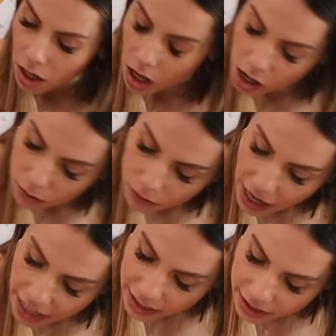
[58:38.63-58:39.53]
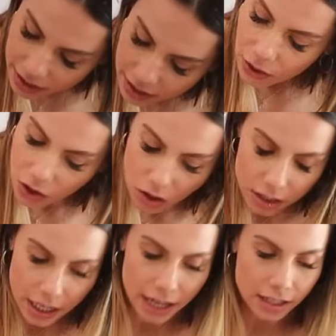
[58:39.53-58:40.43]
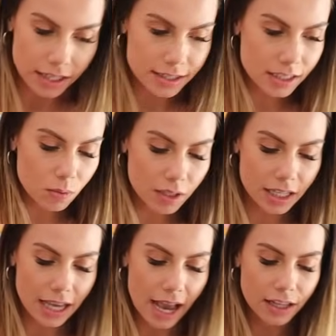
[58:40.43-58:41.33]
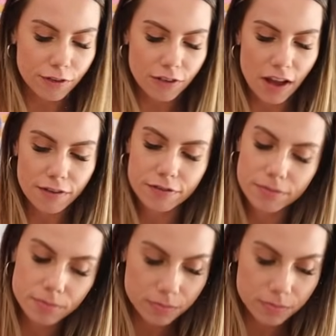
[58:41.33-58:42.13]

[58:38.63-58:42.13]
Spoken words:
All right. Okay, let's see what they got you, Fluff.